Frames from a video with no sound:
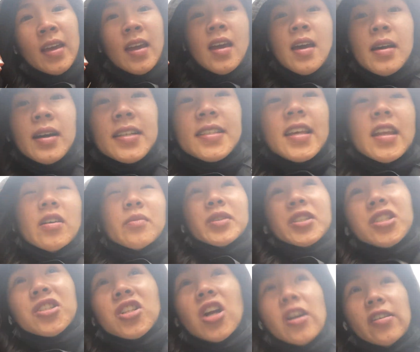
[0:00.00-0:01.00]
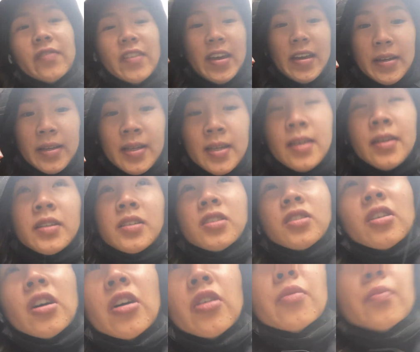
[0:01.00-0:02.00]
because then I'll be starving.
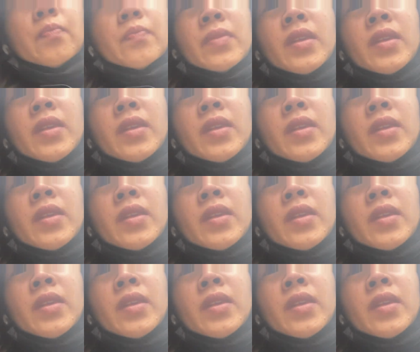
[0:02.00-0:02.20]
So